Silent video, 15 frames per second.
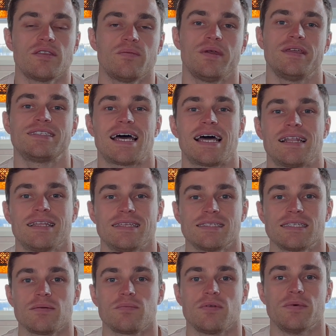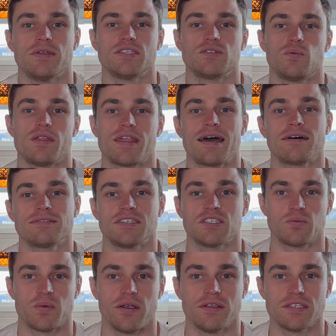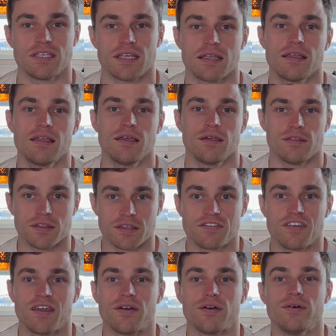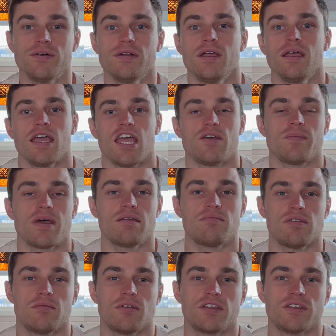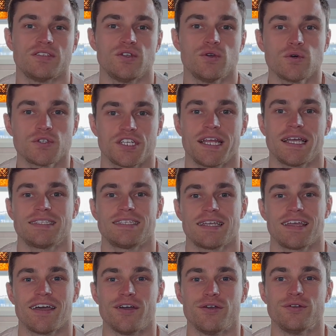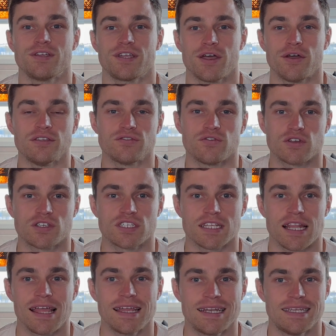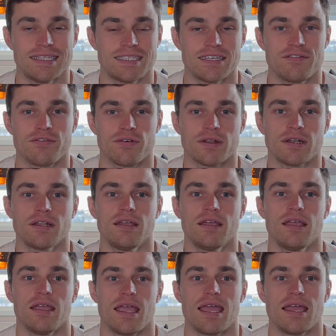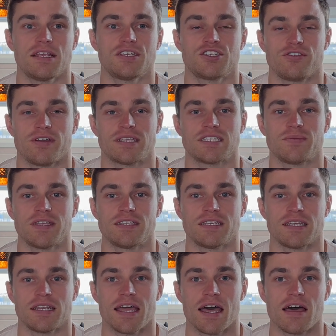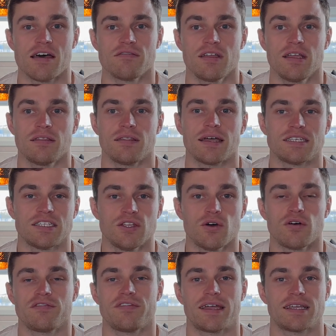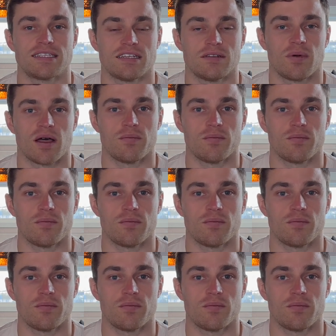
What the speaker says: the beta-alanine supplements without experiencing the tingle, it may be because your genetic code codes for a slightly different itch-transmitting nerve that is not affected by